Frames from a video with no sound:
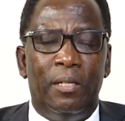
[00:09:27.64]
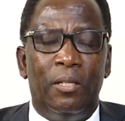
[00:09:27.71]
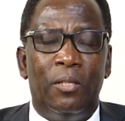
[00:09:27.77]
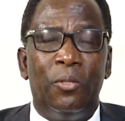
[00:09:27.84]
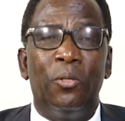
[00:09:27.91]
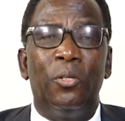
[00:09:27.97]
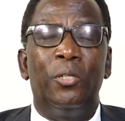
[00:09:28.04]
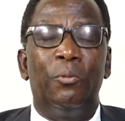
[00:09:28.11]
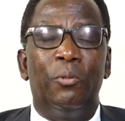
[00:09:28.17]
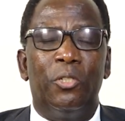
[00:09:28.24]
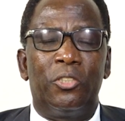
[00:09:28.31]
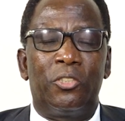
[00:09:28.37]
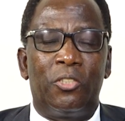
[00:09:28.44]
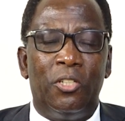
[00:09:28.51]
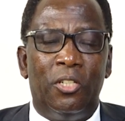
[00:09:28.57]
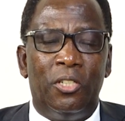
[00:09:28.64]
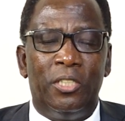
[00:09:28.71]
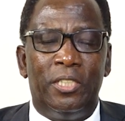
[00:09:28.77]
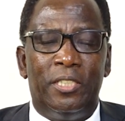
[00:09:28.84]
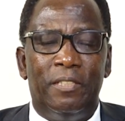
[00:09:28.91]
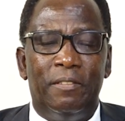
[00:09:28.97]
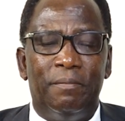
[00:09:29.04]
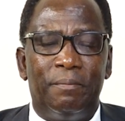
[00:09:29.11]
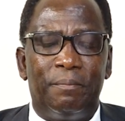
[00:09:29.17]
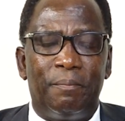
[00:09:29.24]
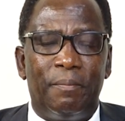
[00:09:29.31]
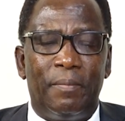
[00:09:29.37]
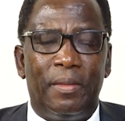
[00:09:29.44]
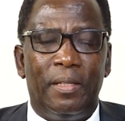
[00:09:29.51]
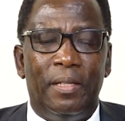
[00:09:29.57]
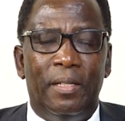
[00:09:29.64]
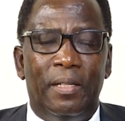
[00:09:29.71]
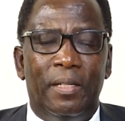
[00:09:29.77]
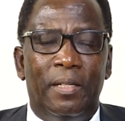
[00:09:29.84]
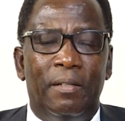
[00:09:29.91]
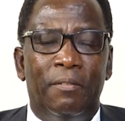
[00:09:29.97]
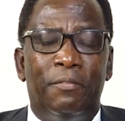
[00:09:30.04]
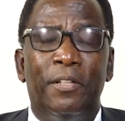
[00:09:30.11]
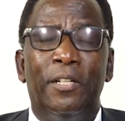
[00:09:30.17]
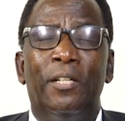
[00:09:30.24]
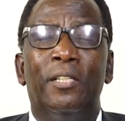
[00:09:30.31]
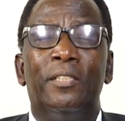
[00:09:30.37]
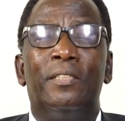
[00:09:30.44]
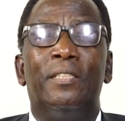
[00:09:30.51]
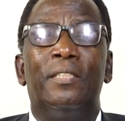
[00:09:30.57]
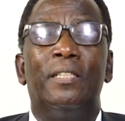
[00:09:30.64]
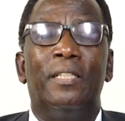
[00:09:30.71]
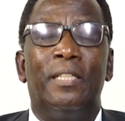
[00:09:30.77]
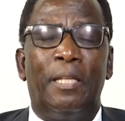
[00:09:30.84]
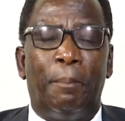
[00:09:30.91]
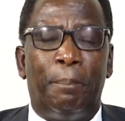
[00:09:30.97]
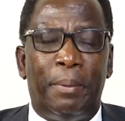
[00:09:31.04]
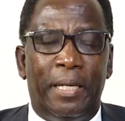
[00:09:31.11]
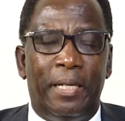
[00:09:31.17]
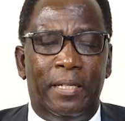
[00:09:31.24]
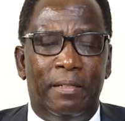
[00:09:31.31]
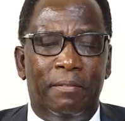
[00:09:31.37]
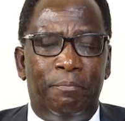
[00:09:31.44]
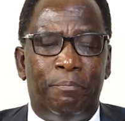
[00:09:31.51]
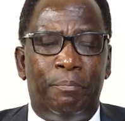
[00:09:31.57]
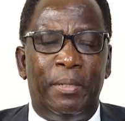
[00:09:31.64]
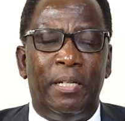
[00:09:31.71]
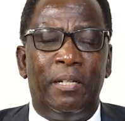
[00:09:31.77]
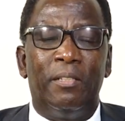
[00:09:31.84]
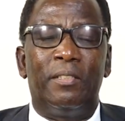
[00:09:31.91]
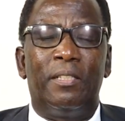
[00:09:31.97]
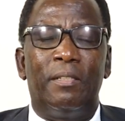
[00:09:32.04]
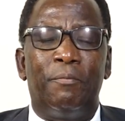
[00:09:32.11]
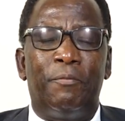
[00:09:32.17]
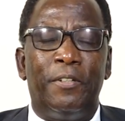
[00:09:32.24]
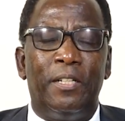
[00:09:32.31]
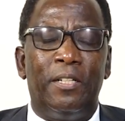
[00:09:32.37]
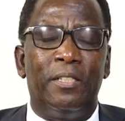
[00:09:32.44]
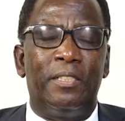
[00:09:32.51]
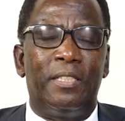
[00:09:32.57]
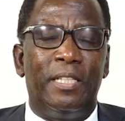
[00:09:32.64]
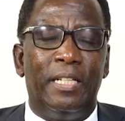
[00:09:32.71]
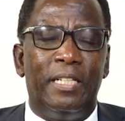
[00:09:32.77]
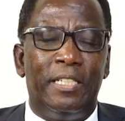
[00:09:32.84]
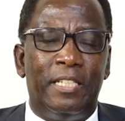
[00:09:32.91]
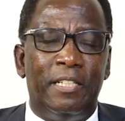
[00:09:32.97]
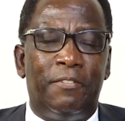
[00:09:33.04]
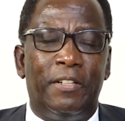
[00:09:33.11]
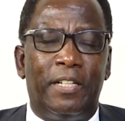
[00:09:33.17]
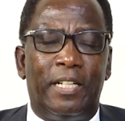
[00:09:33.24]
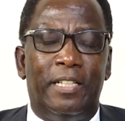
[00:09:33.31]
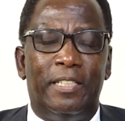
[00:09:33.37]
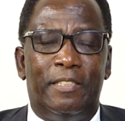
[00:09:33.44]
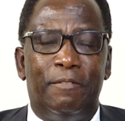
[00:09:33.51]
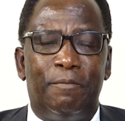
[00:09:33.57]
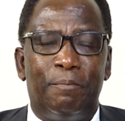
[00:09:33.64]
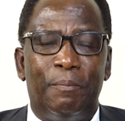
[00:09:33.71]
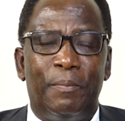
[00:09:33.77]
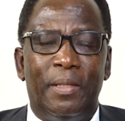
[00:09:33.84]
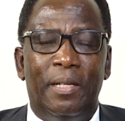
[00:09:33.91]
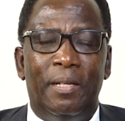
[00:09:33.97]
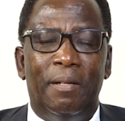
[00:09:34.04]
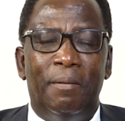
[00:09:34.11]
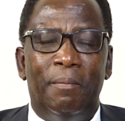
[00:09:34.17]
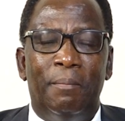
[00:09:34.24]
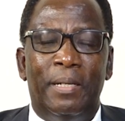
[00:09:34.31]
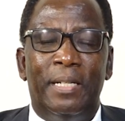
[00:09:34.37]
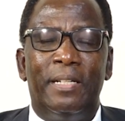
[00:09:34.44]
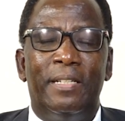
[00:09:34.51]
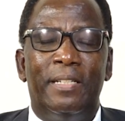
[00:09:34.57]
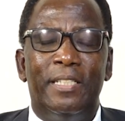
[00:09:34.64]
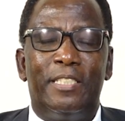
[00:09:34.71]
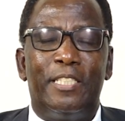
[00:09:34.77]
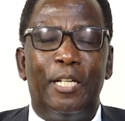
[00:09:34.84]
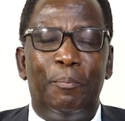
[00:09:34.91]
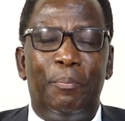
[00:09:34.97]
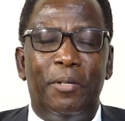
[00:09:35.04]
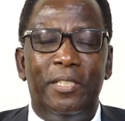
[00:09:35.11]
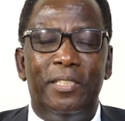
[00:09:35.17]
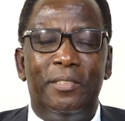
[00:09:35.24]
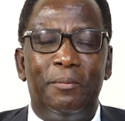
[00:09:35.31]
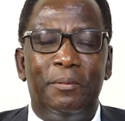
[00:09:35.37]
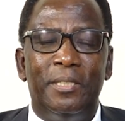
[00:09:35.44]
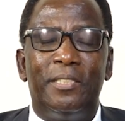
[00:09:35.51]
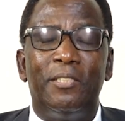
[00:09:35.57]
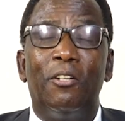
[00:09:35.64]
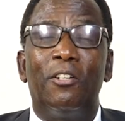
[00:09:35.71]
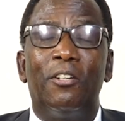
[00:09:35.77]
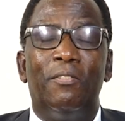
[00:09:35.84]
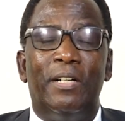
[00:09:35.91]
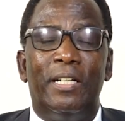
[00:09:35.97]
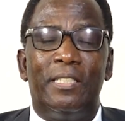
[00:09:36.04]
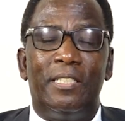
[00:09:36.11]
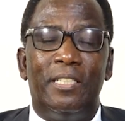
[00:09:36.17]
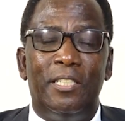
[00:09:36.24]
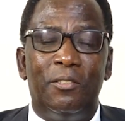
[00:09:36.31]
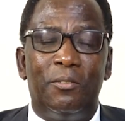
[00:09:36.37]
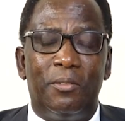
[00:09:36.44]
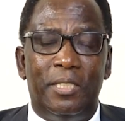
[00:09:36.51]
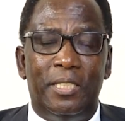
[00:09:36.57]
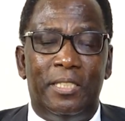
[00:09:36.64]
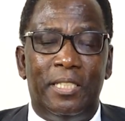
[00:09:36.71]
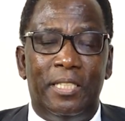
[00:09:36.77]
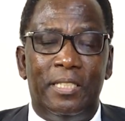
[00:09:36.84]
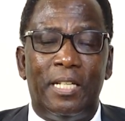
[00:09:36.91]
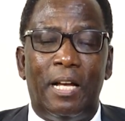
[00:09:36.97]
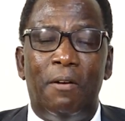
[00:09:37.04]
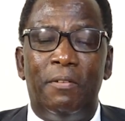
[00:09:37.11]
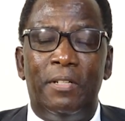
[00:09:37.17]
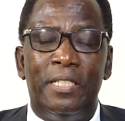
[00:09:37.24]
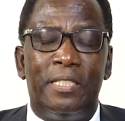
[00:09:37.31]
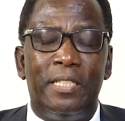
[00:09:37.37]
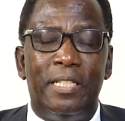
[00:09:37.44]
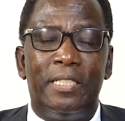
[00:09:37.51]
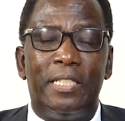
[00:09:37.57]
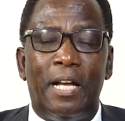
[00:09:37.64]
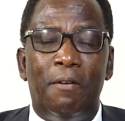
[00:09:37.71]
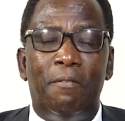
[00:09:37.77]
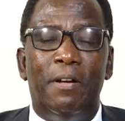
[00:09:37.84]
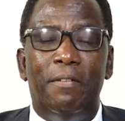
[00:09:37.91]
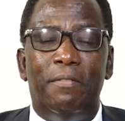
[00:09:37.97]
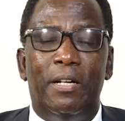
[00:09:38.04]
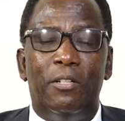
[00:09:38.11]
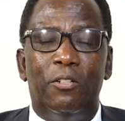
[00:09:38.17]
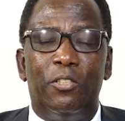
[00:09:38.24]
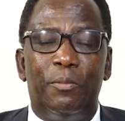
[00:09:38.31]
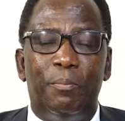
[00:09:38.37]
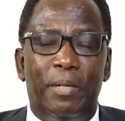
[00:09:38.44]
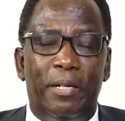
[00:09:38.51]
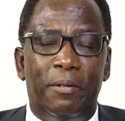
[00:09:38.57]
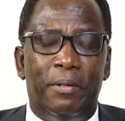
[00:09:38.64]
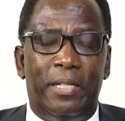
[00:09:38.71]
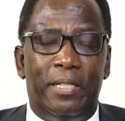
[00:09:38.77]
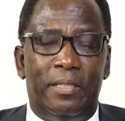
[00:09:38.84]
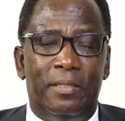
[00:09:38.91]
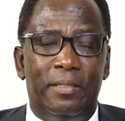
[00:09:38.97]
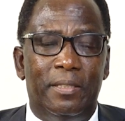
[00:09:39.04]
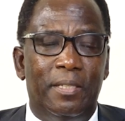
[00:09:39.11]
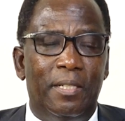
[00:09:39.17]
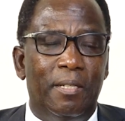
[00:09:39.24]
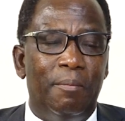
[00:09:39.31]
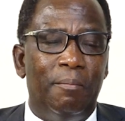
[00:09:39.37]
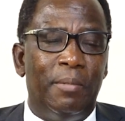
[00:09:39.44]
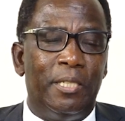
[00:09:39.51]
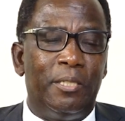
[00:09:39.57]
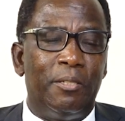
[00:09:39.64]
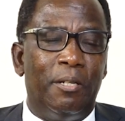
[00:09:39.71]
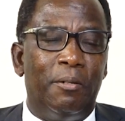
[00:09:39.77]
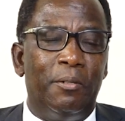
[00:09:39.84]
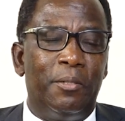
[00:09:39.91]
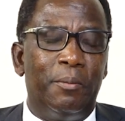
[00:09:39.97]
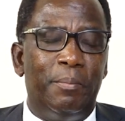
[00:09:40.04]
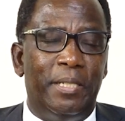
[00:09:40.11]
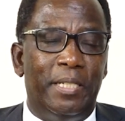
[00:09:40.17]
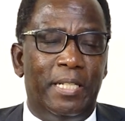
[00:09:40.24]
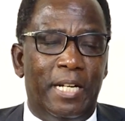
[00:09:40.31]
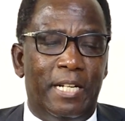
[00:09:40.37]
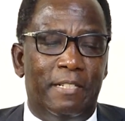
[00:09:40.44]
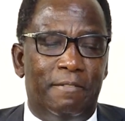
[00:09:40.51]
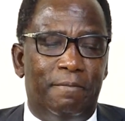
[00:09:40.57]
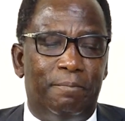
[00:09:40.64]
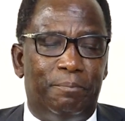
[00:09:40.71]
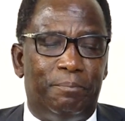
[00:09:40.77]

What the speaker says: though he was God, felt the pain, felt the difficulty. But he reached a point which all of us need to reach. He says, however, not my will, but your will be done.